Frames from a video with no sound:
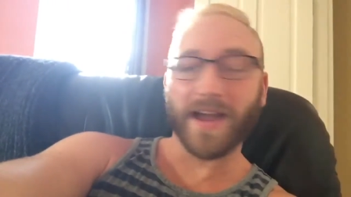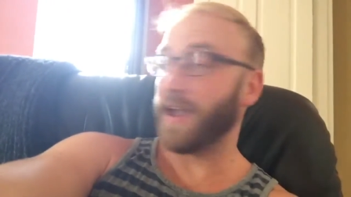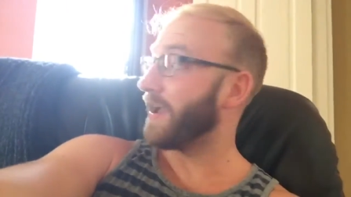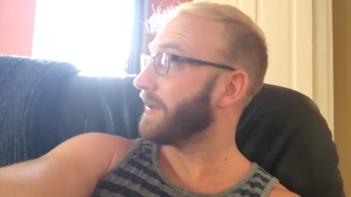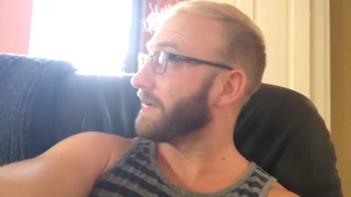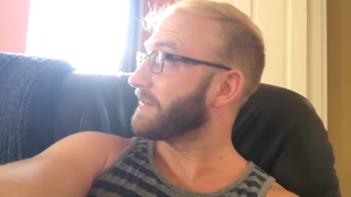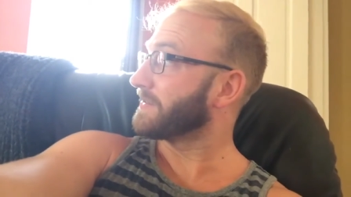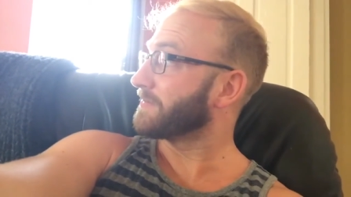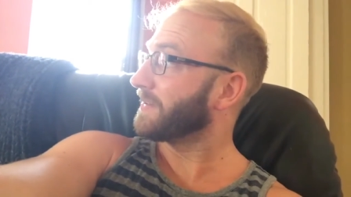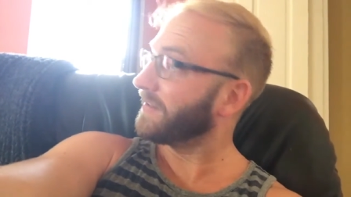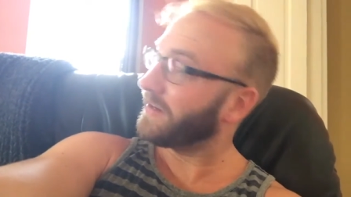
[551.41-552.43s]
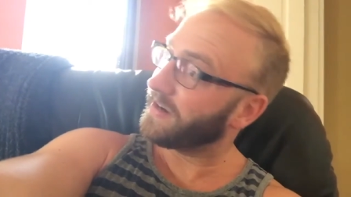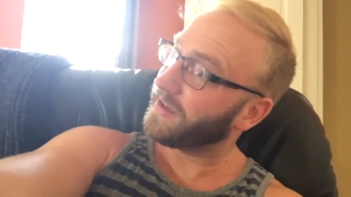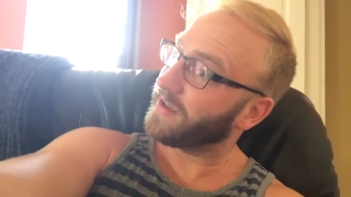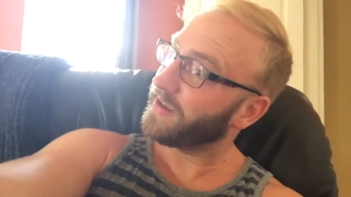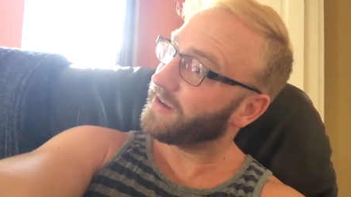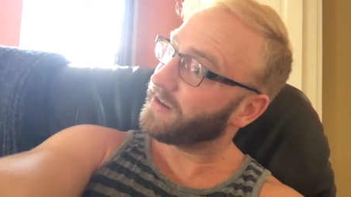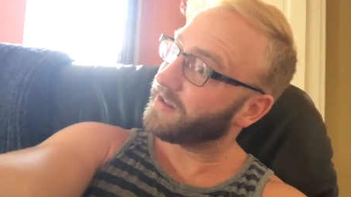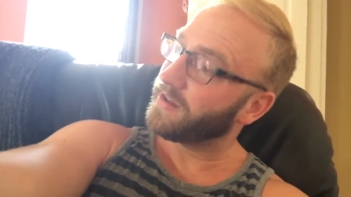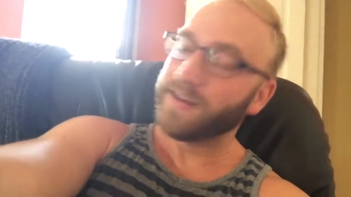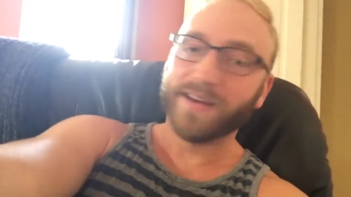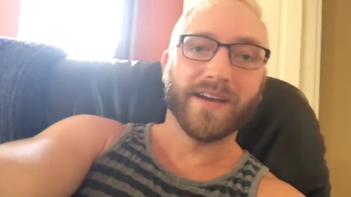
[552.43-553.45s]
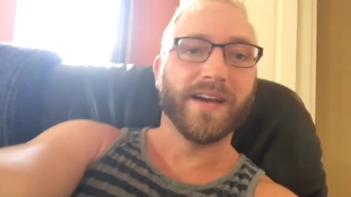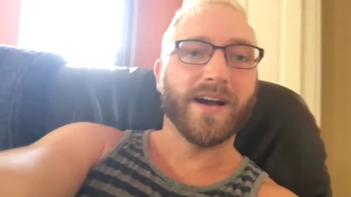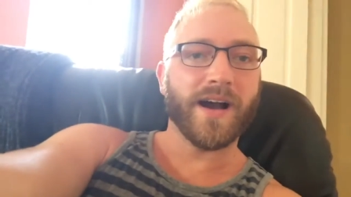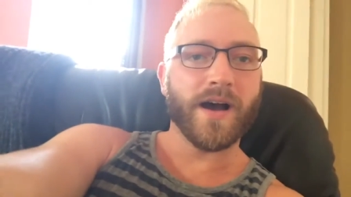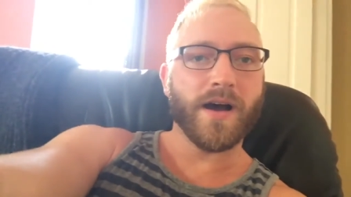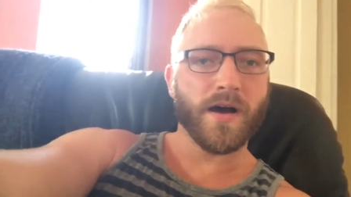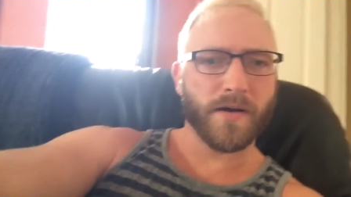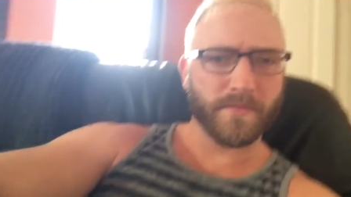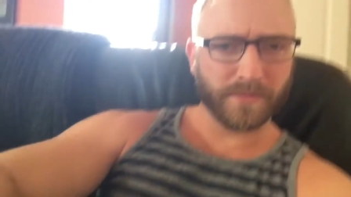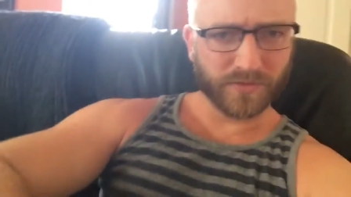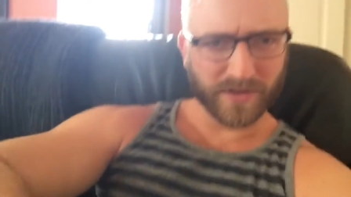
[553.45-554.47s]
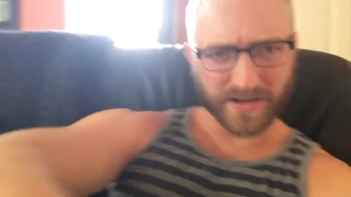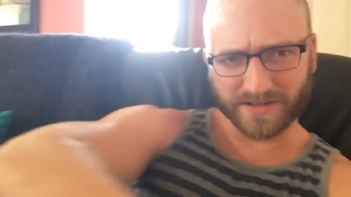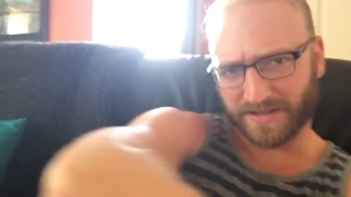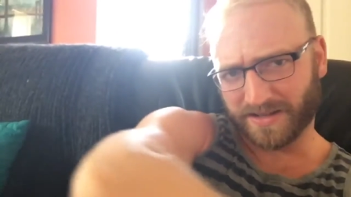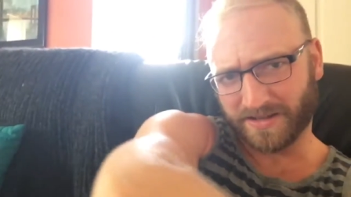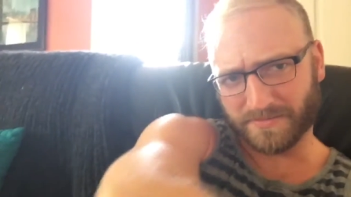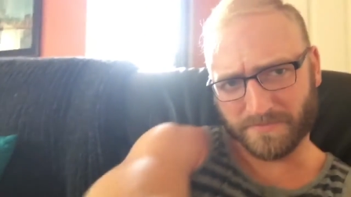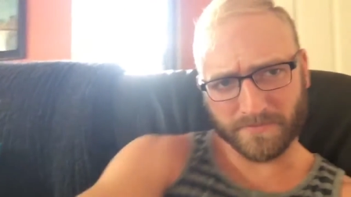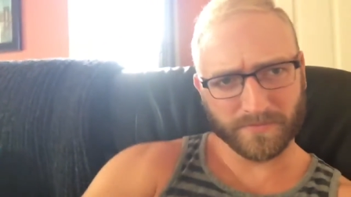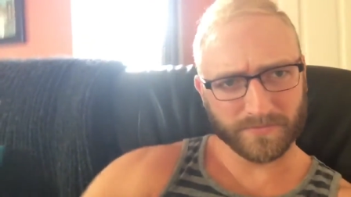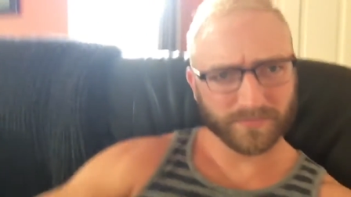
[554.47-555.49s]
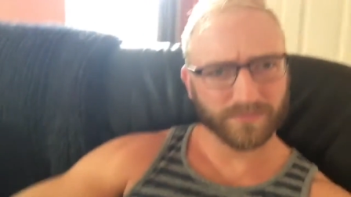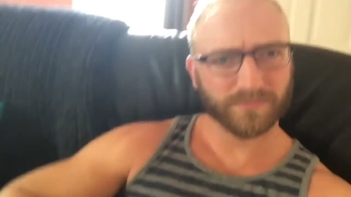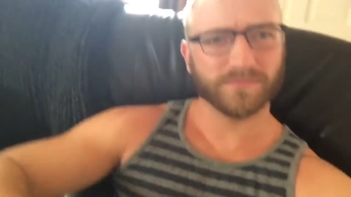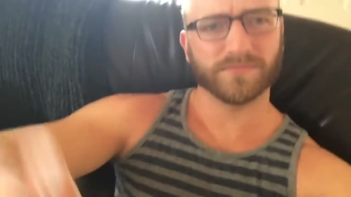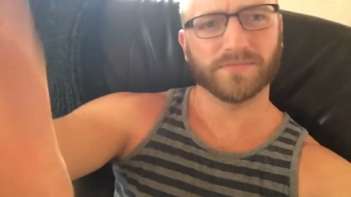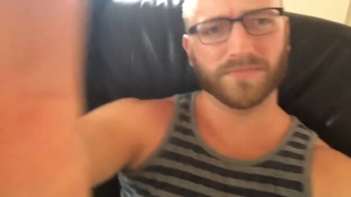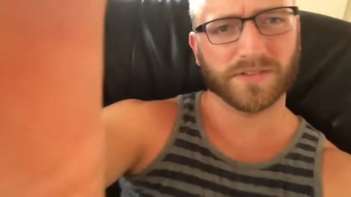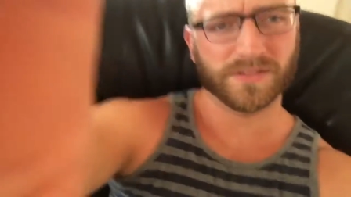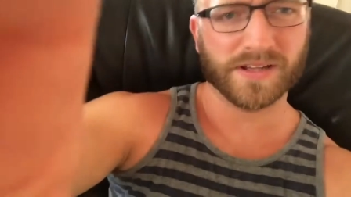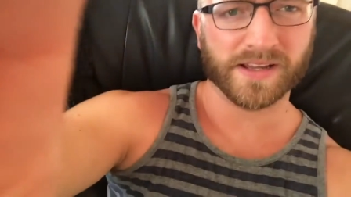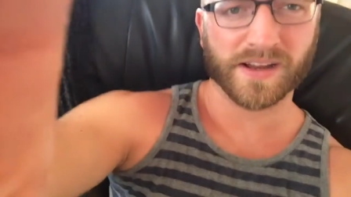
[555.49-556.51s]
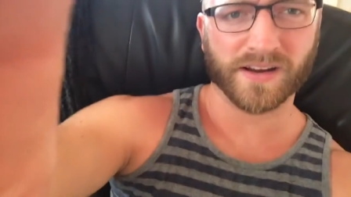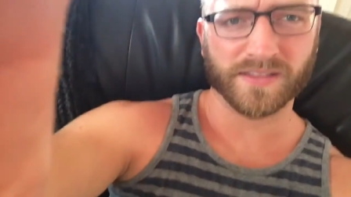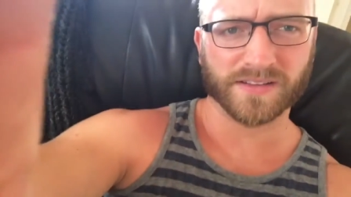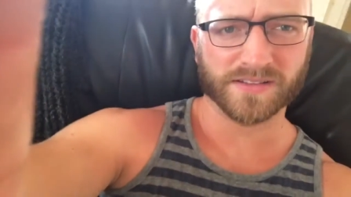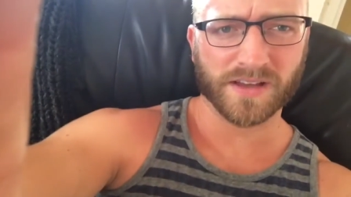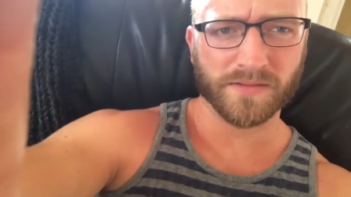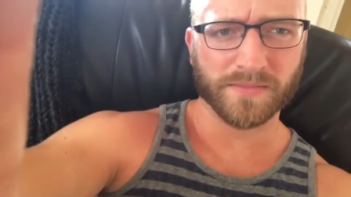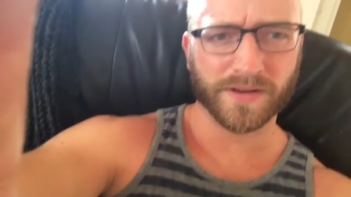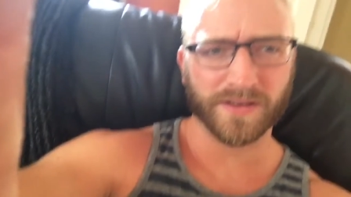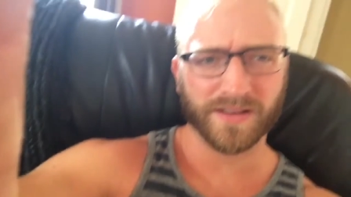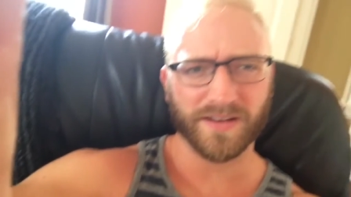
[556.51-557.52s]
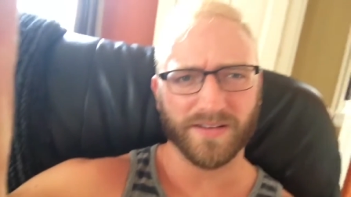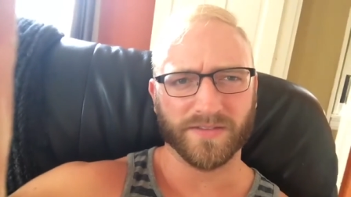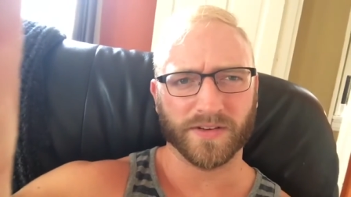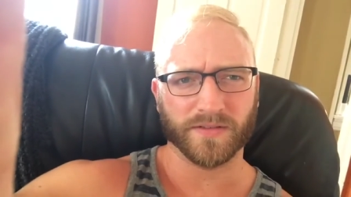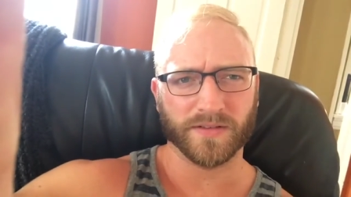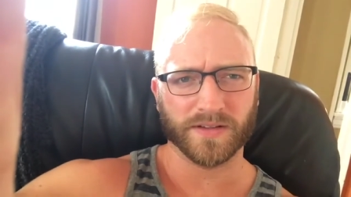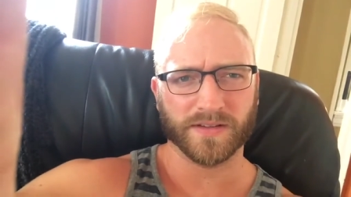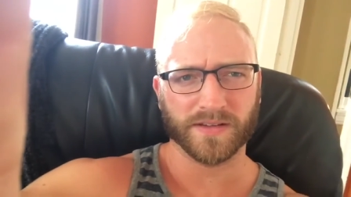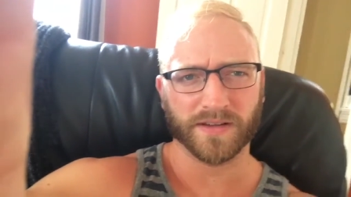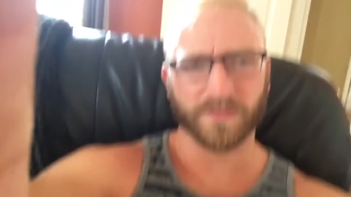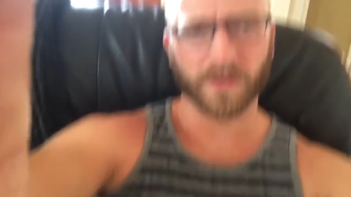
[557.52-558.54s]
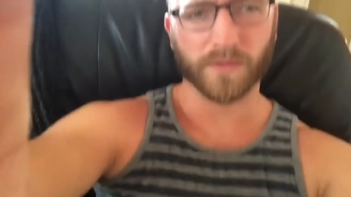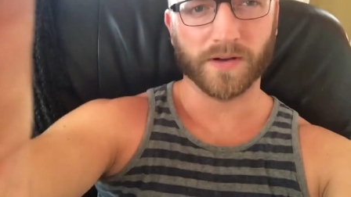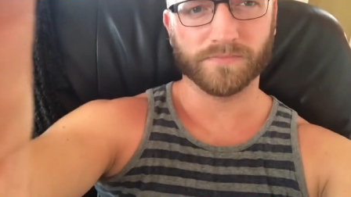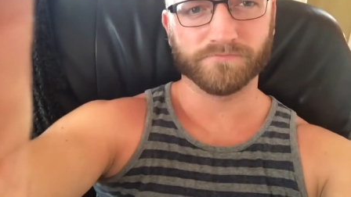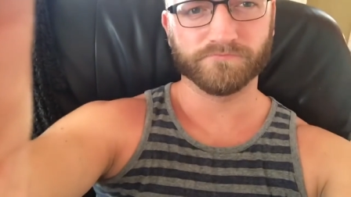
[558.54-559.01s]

and I did some cleaning um, I'm trying to like take care of the sunburn. I don't know if you can really see it very well